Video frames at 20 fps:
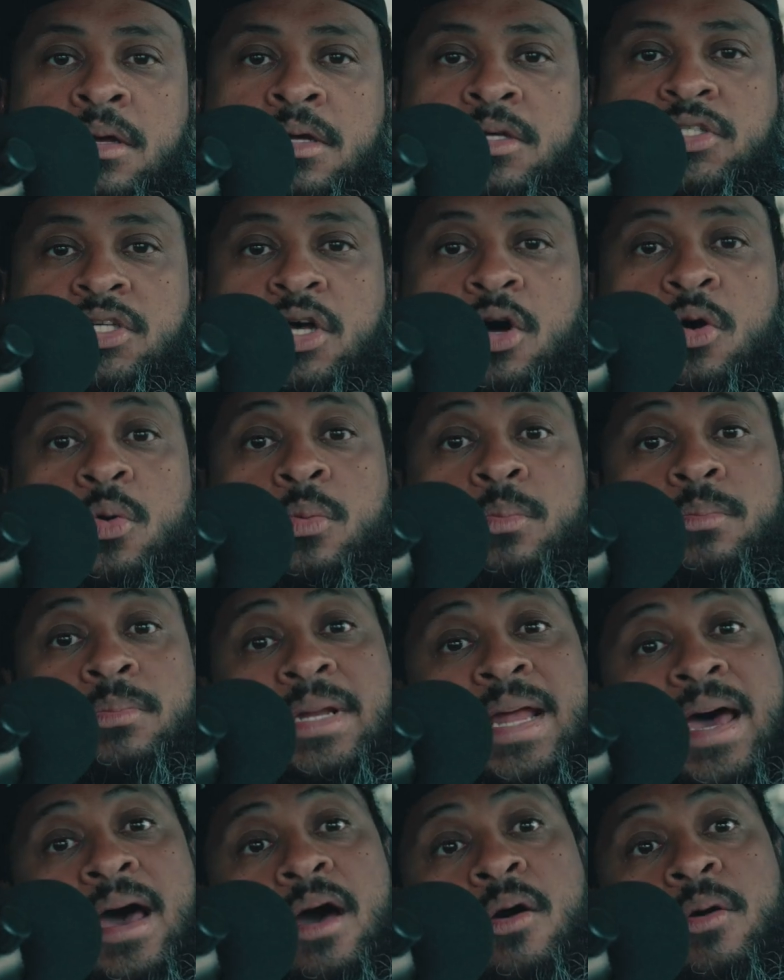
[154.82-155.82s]
So
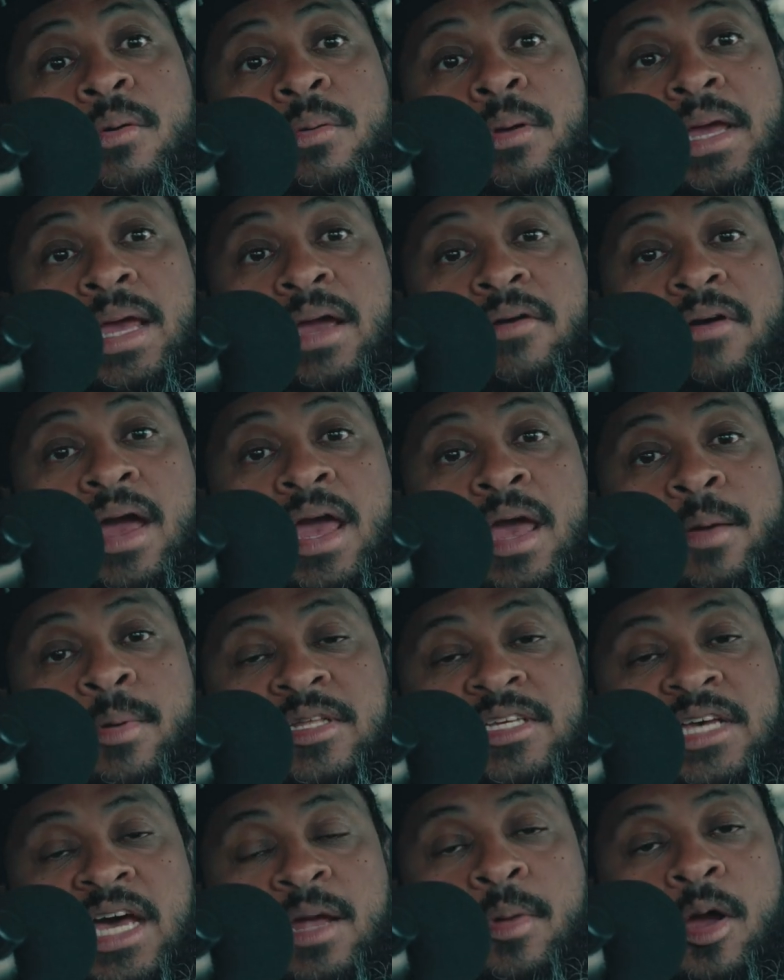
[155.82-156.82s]
now here I am
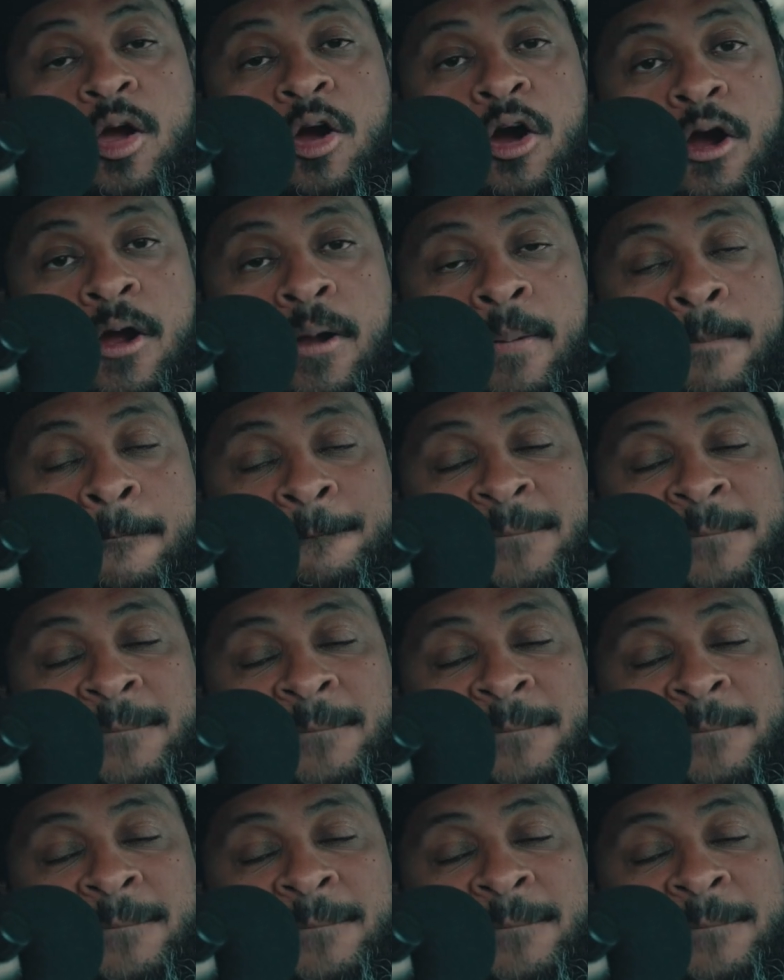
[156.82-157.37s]
inside my car,